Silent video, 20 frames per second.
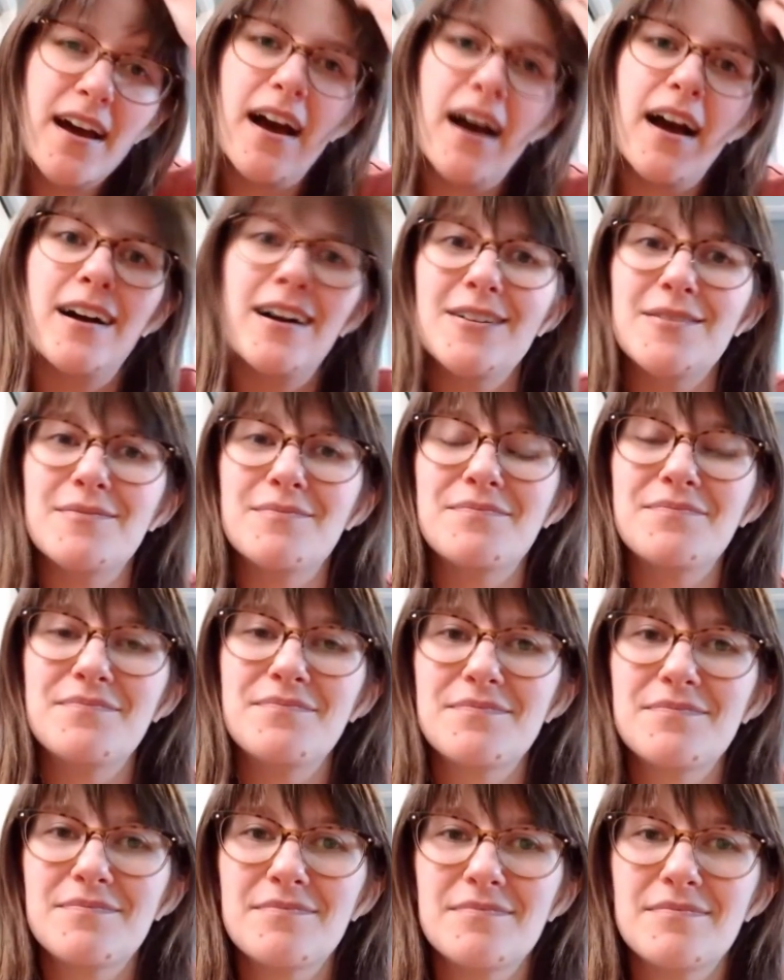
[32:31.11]

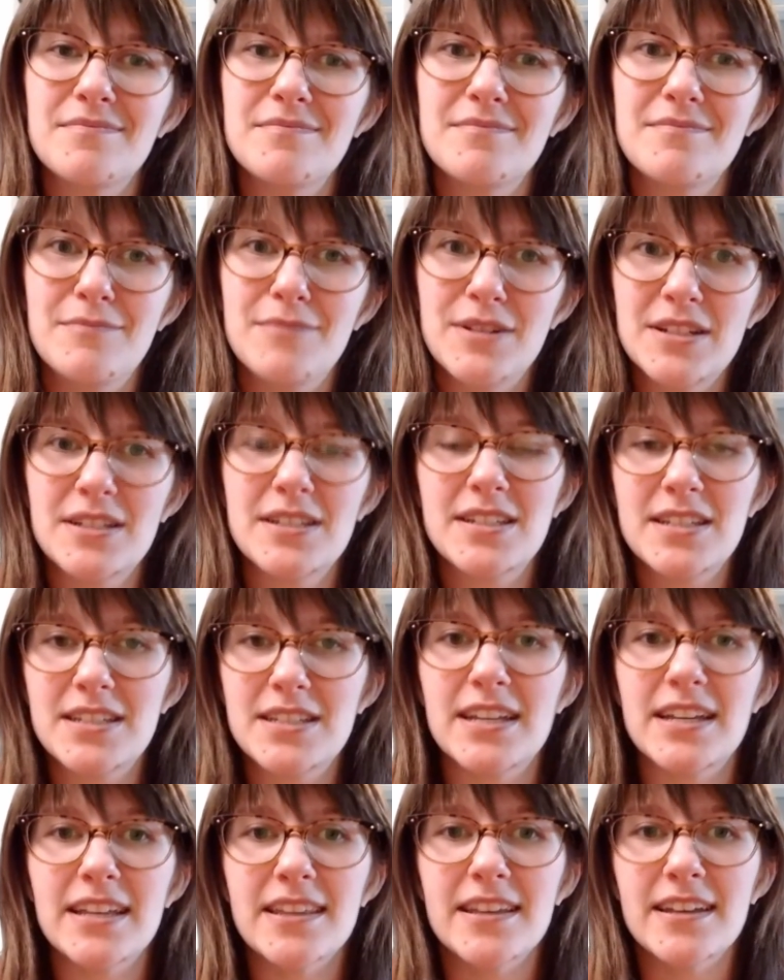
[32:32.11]
But just to
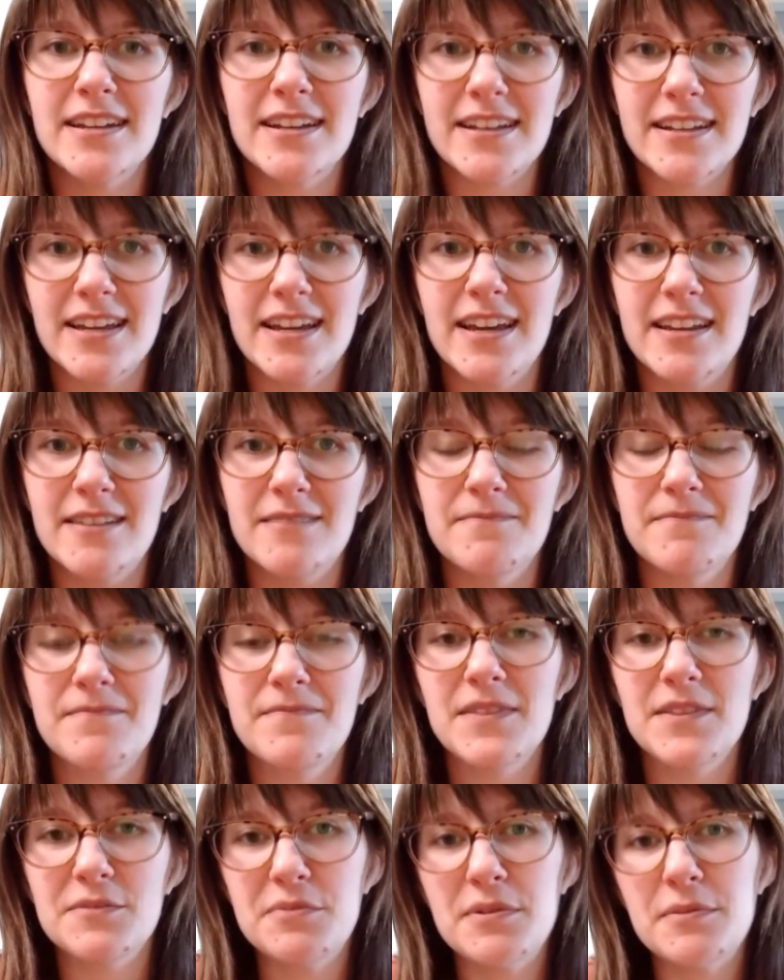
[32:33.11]
say that, again,
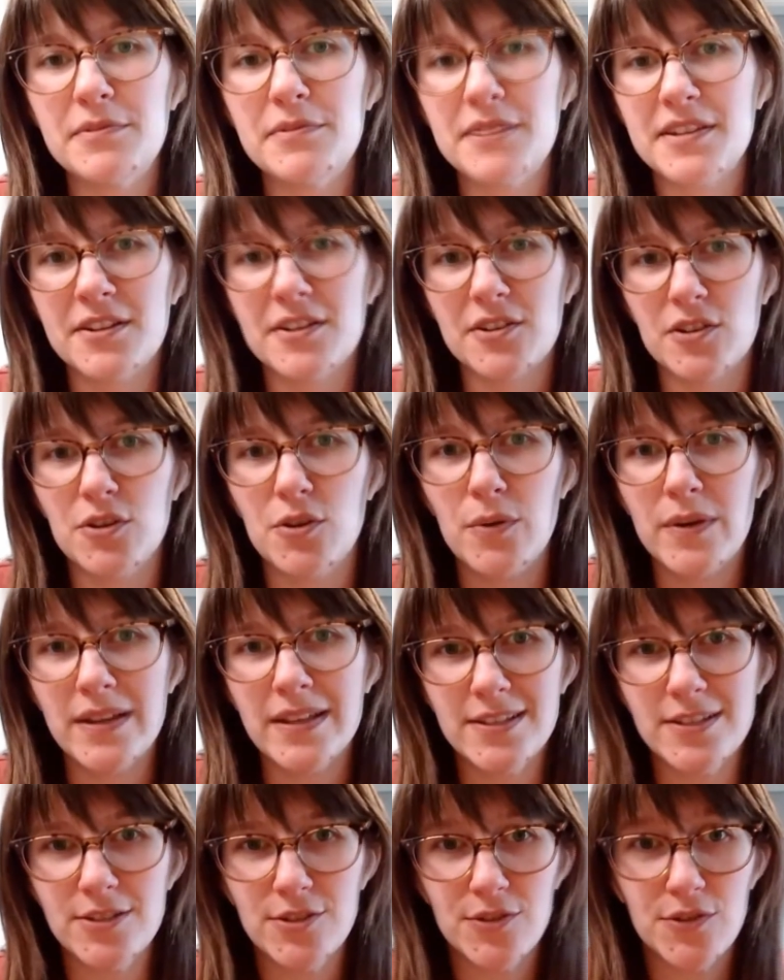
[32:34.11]
the people that are
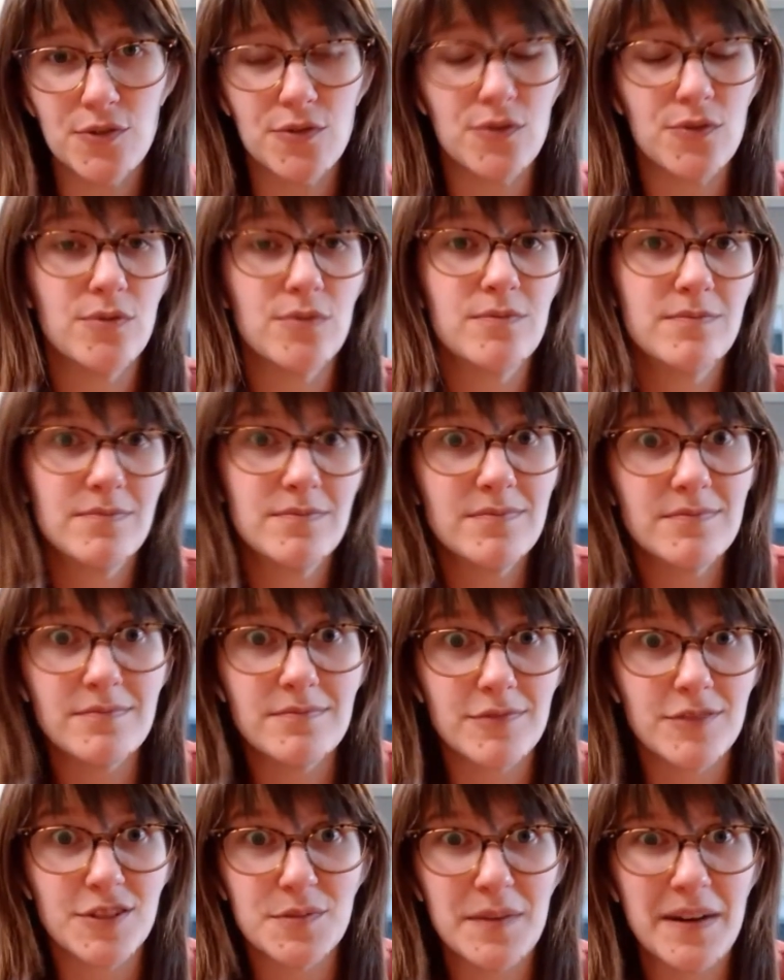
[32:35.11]
going to
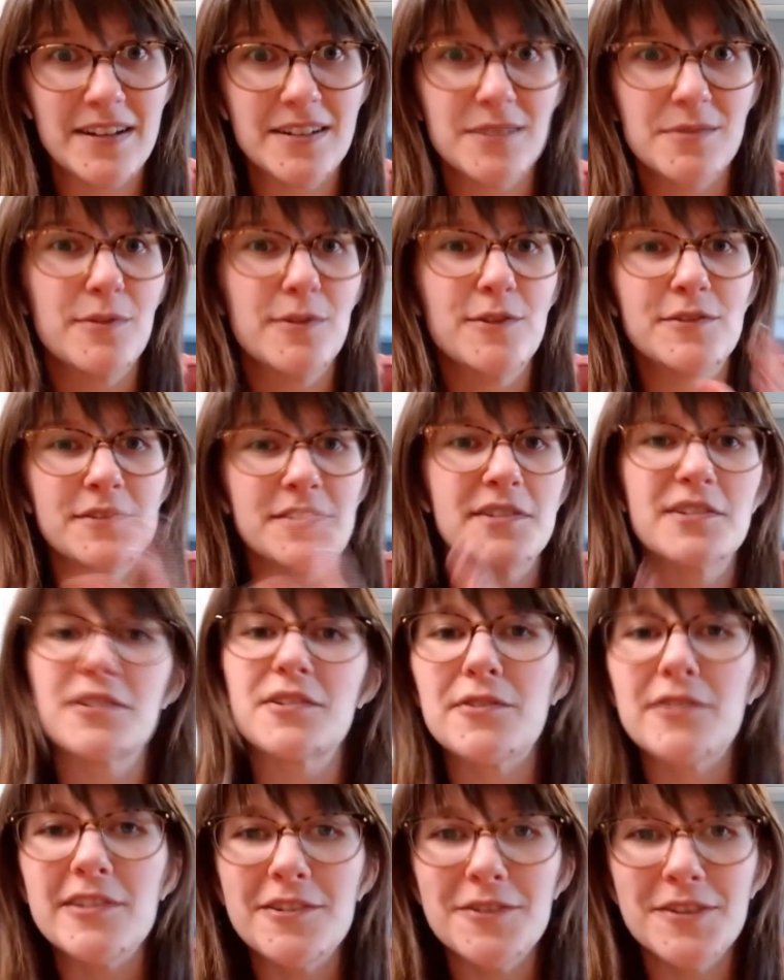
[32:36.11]
respond to polls, that are
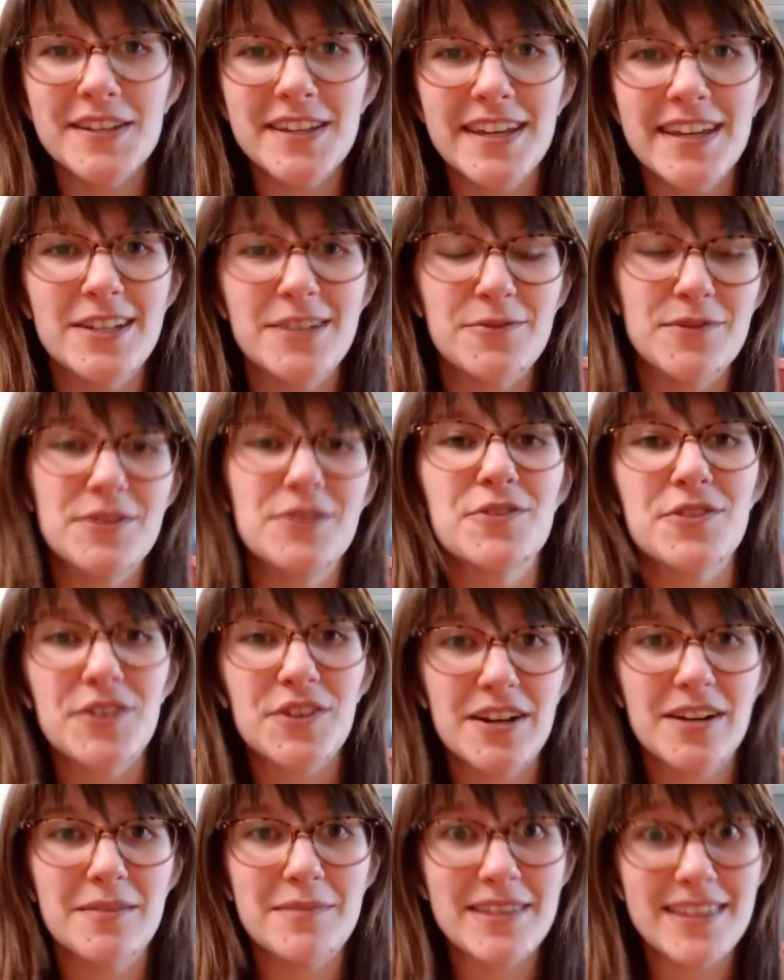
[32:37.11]
going to engage with you, that are
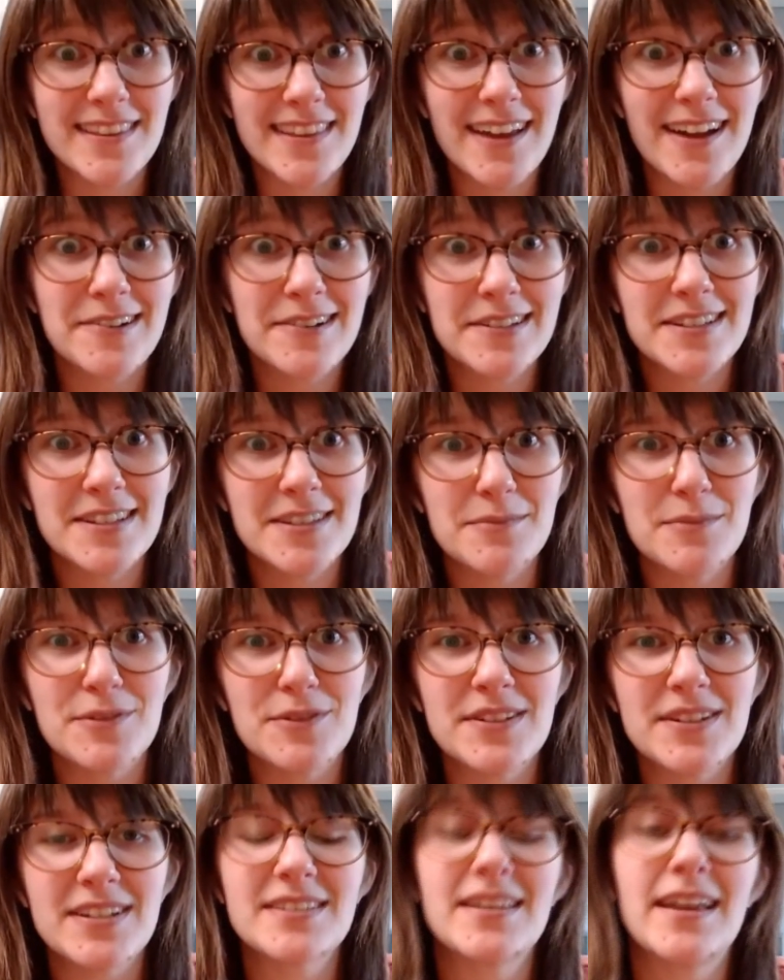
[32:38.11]
going to be the loudest and the
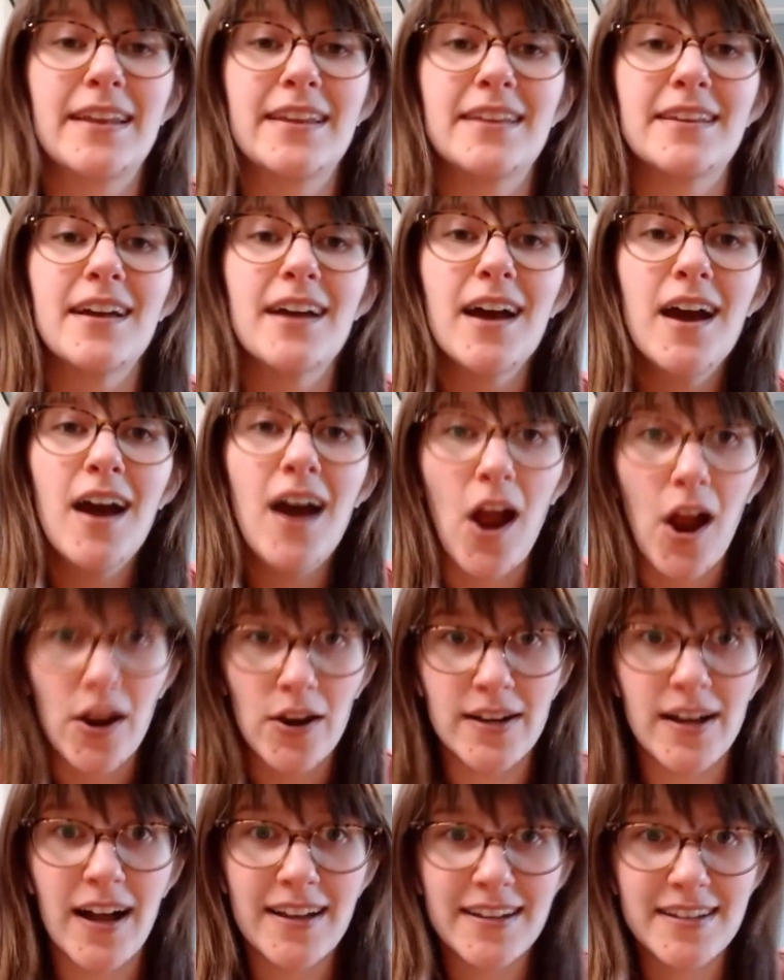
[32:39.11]
most excited, are
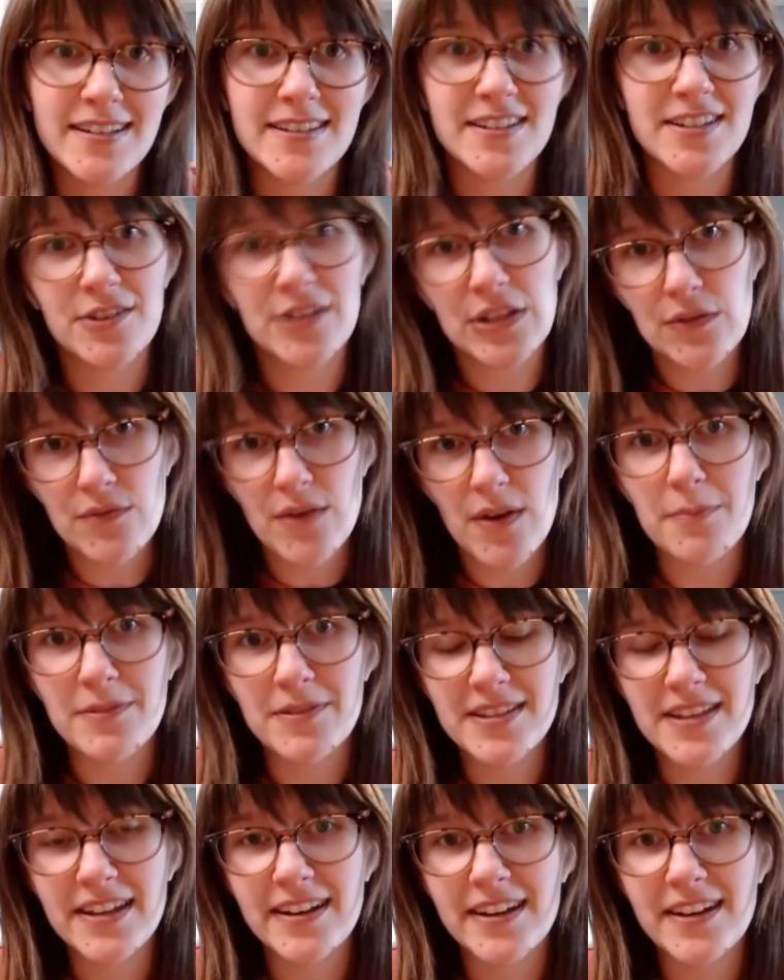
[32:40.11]
not necessarily
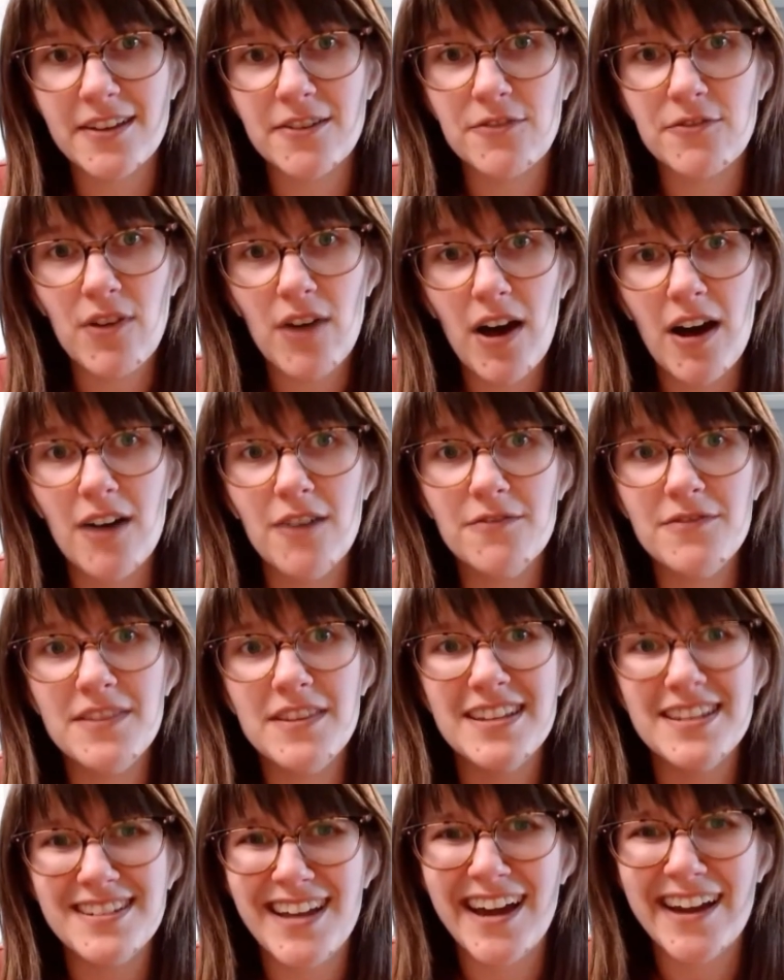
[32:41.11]
representative of
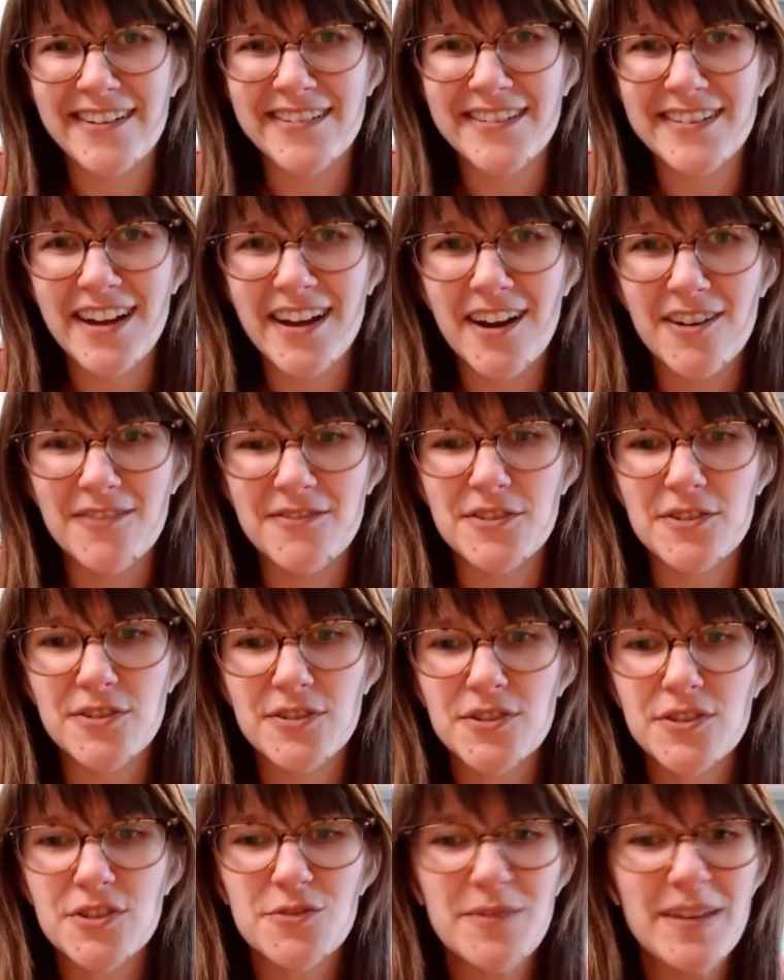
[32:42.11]
the entirety of your
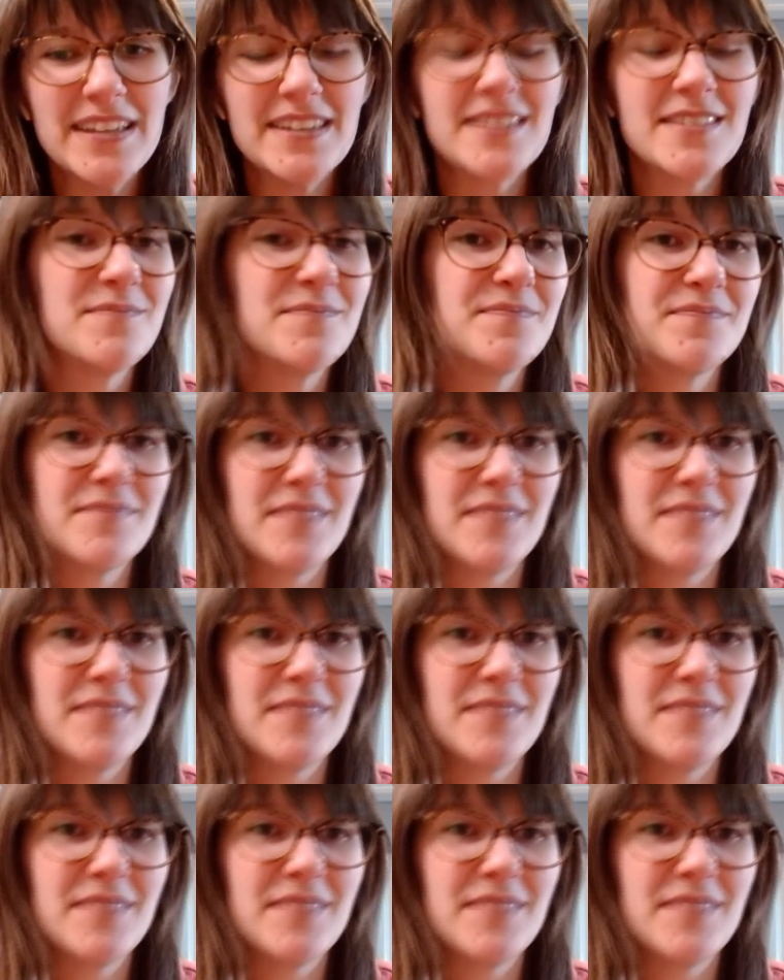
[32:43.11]
user base.